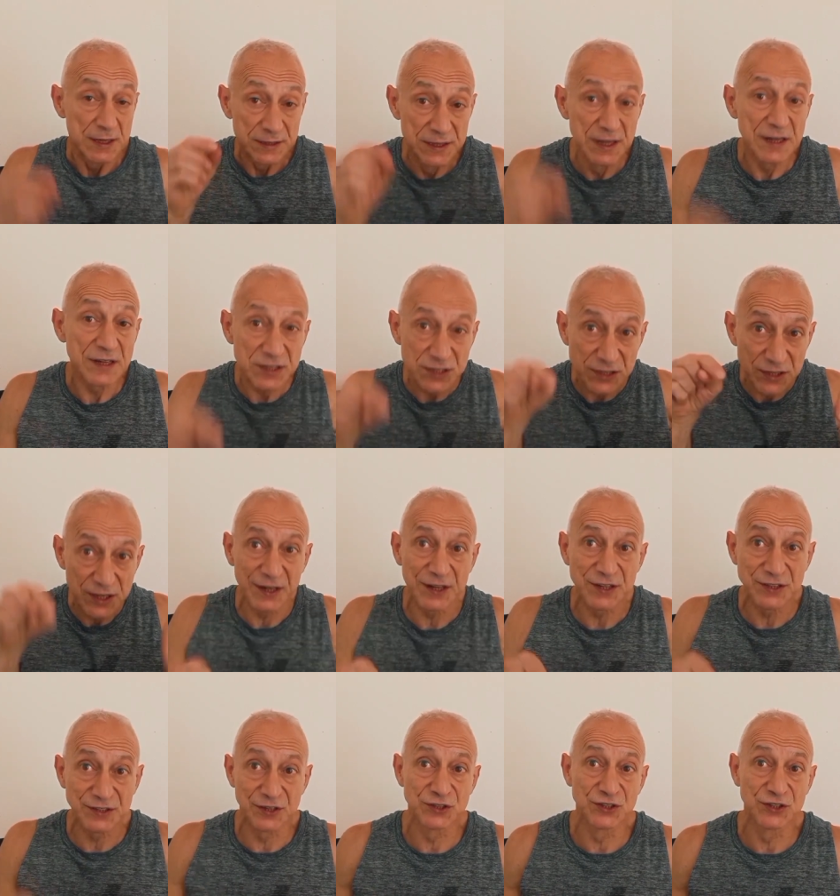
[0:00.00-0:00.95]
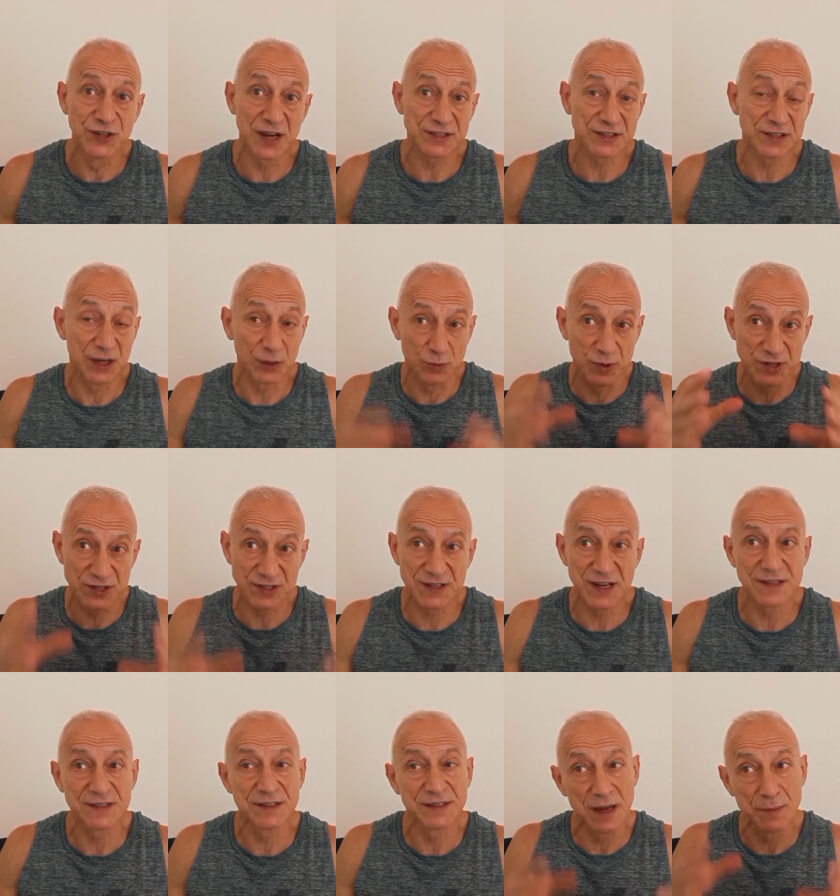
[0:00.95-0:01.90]
This study suggests that
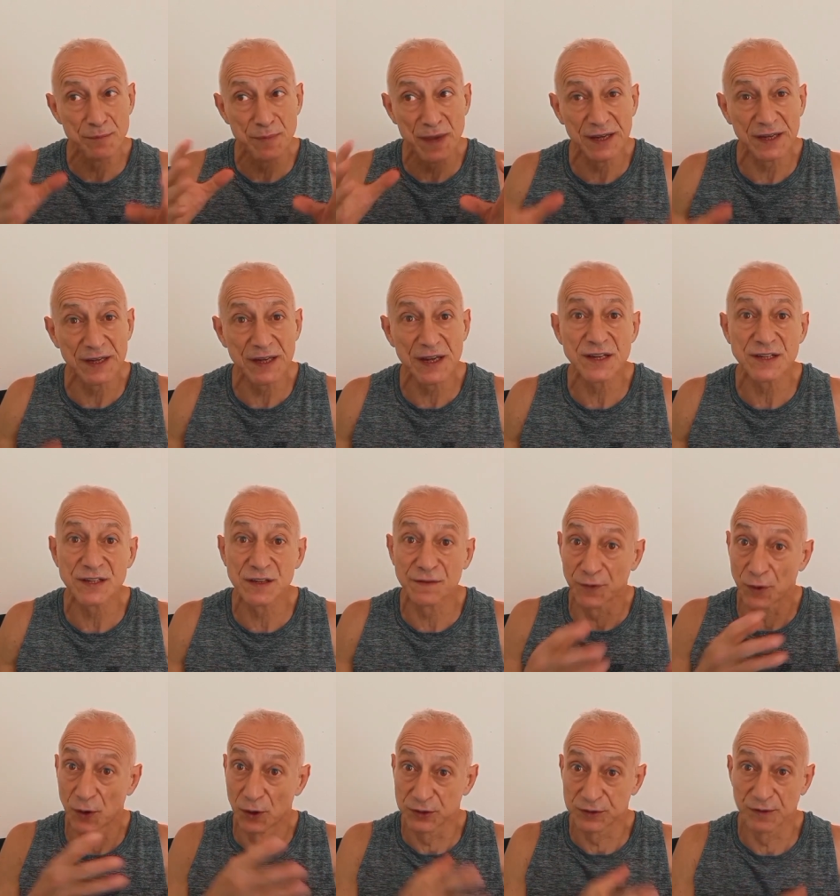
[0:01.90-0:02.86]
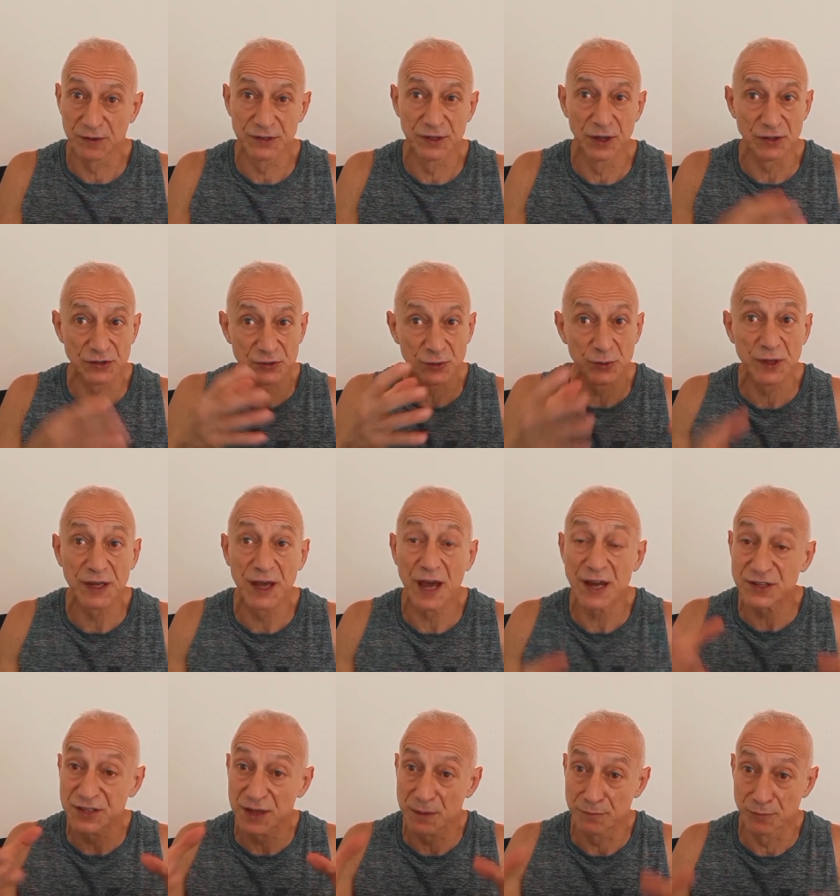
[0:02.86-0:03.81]
quercetin can make it easier for older adults to
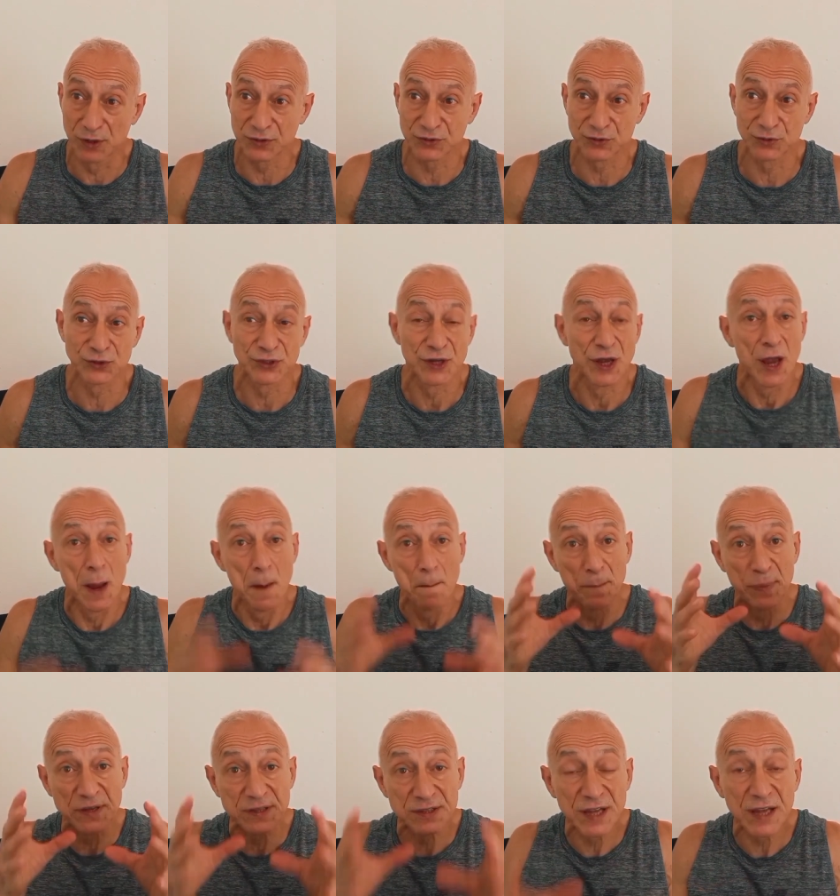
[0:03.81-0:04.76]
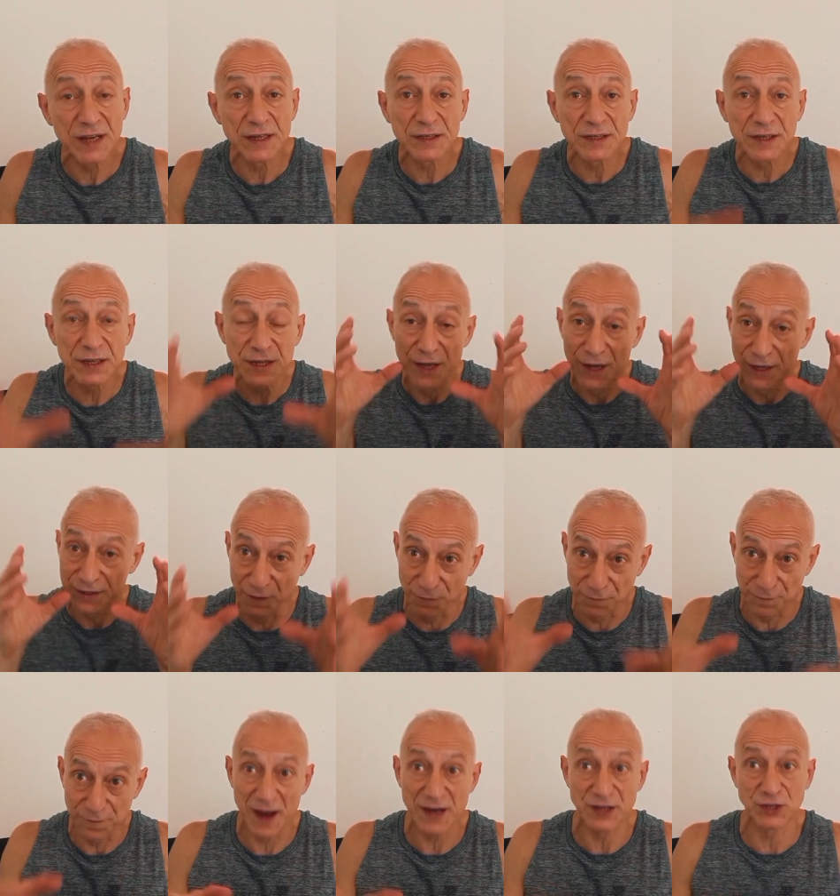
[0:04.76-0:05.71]
engage their muscles, particularly
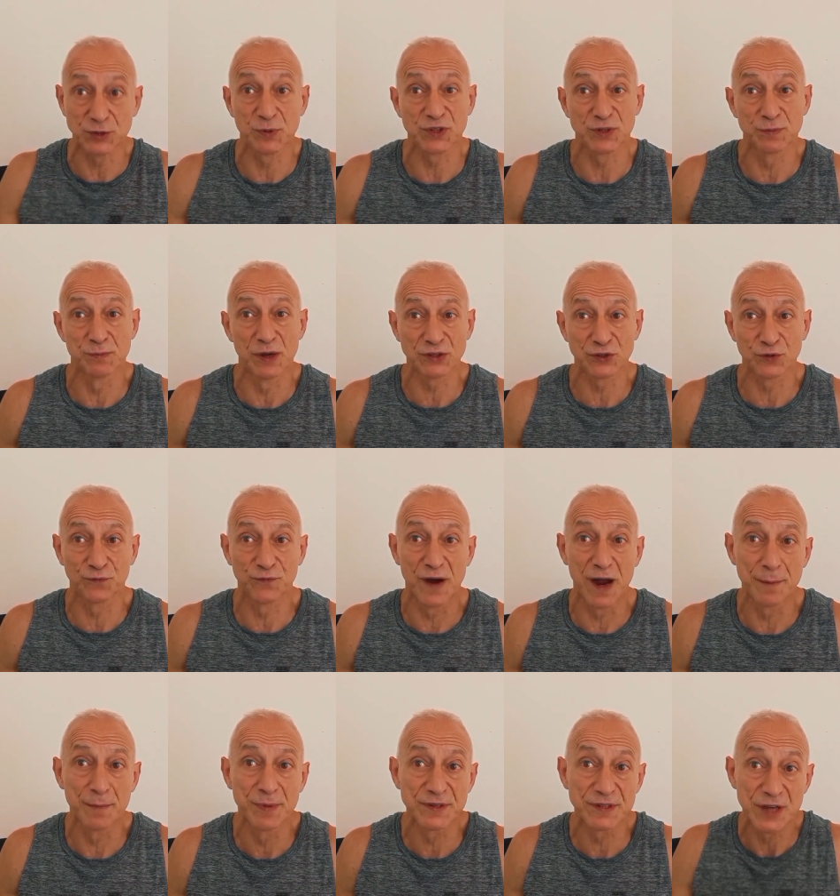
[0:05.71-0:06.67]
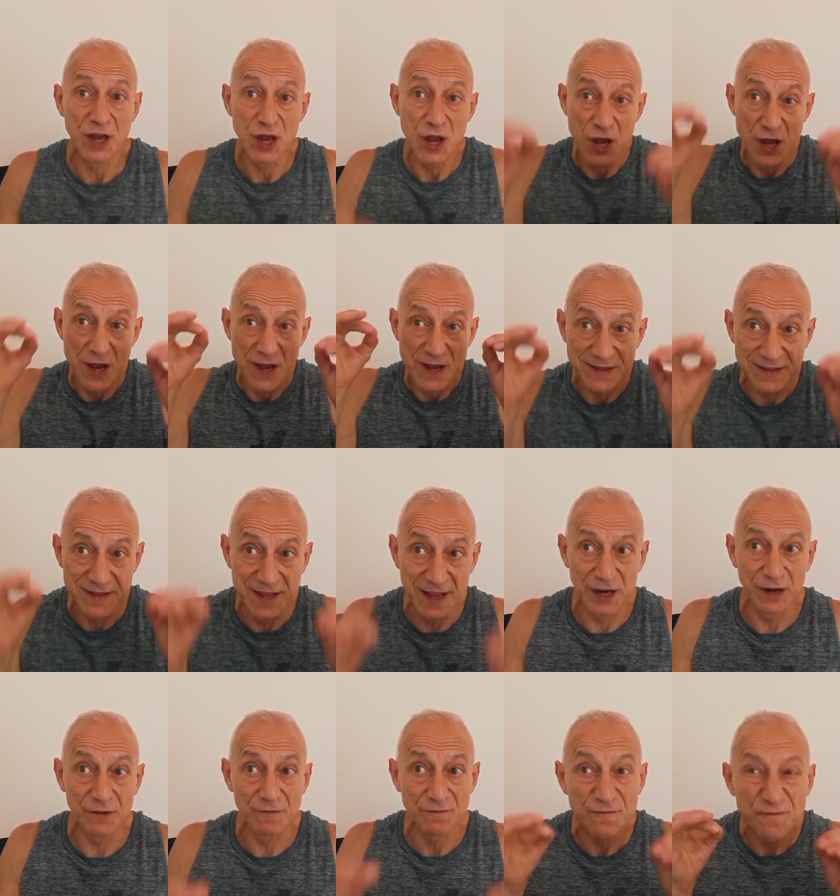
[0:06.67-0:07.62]
the fast twitch muscle fibers
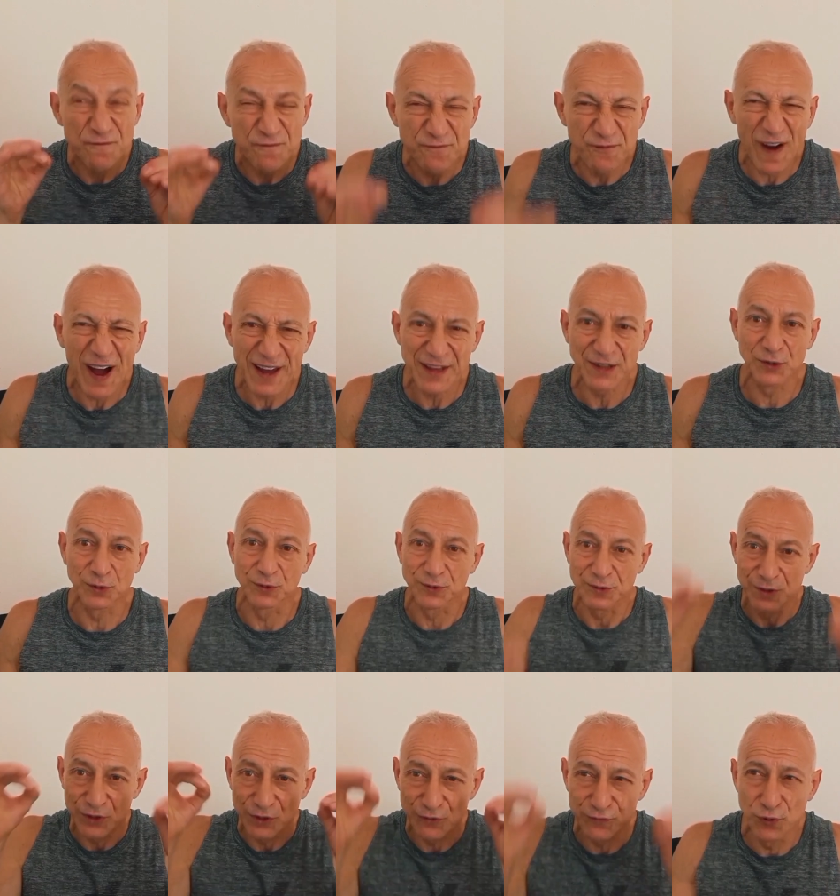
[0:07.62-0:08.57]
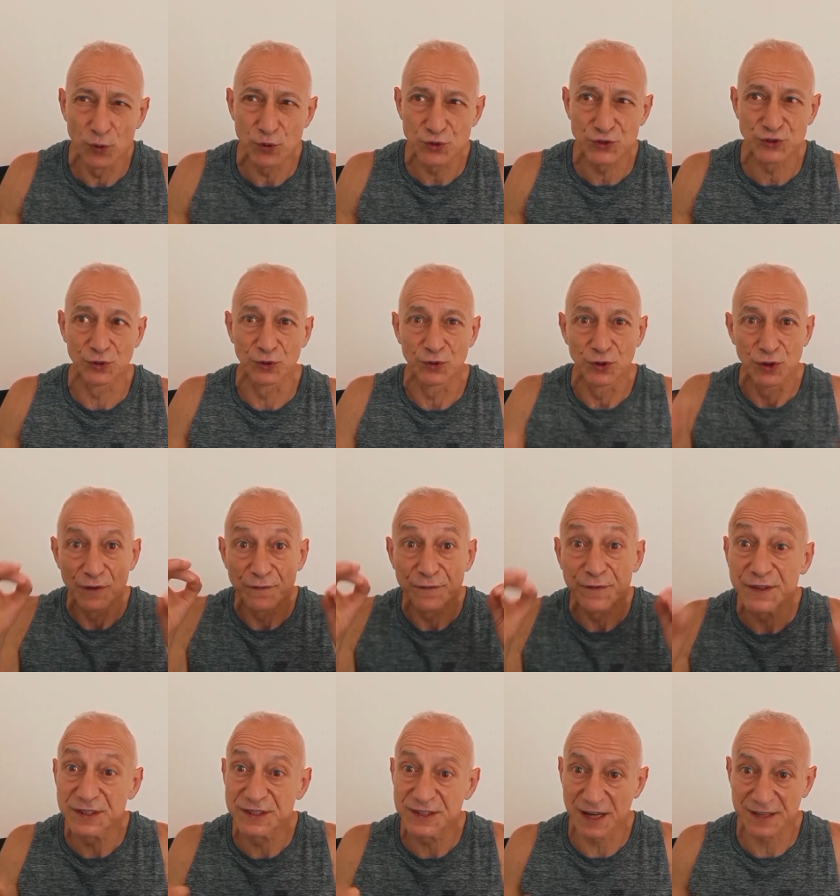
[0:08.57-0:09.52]
that are vital, crucial
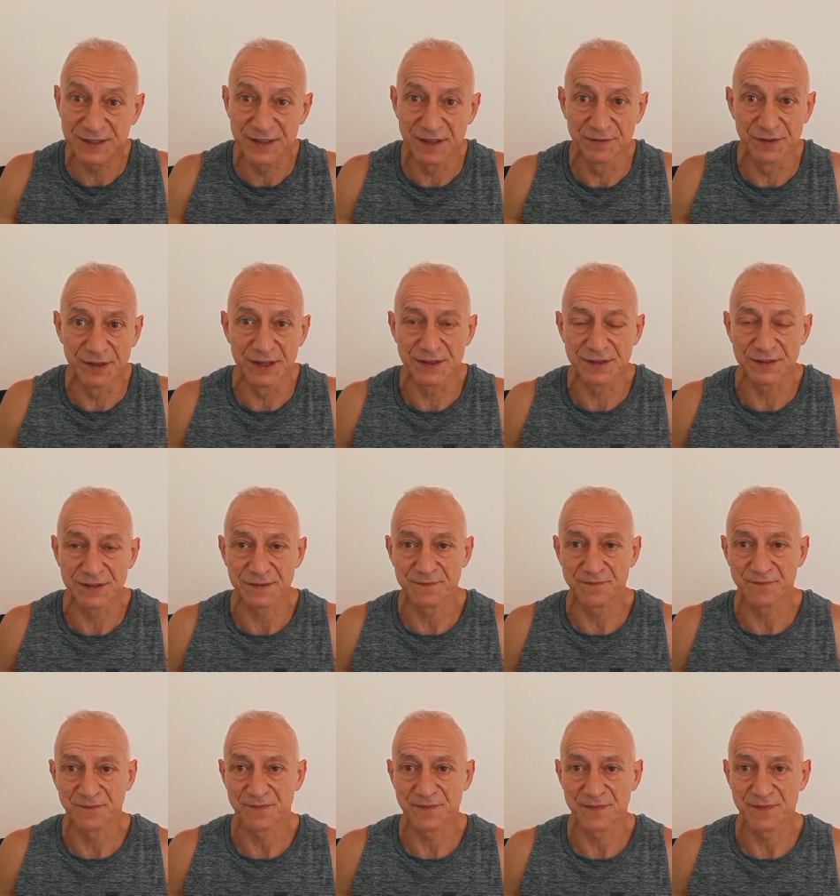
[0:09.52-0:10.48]
for these activities.